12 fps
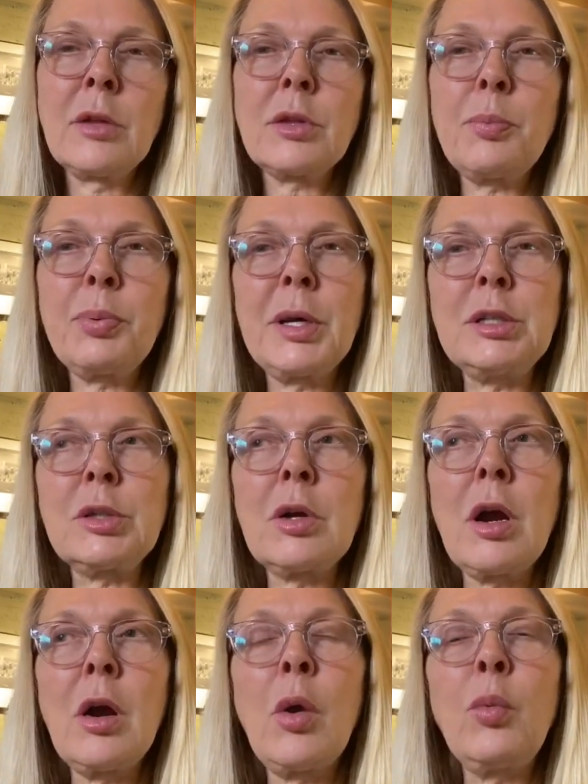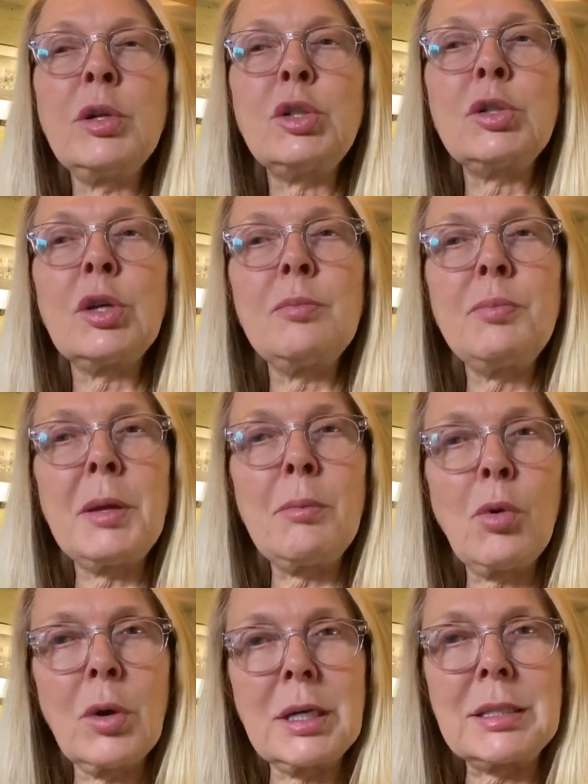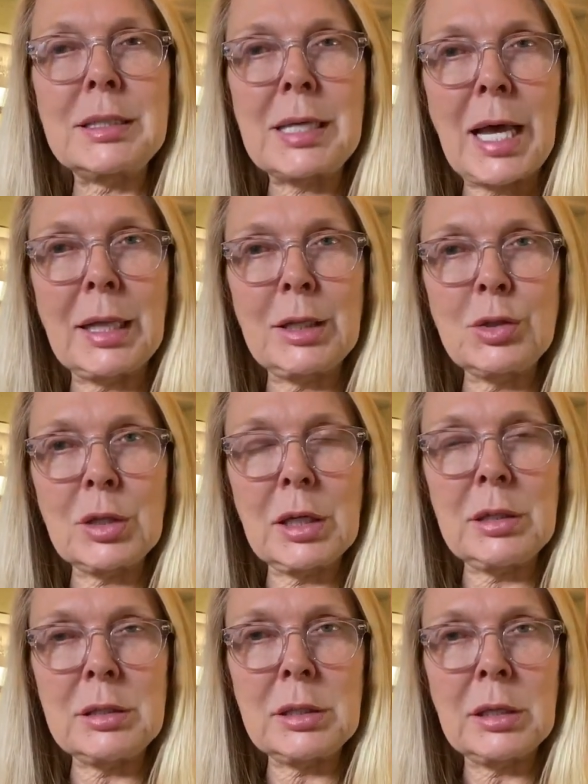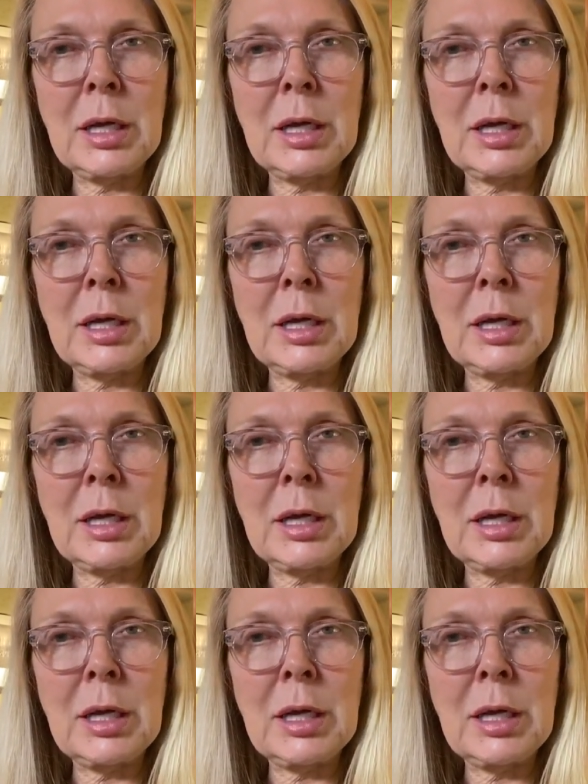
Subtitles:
The printer, which should be more intelligent,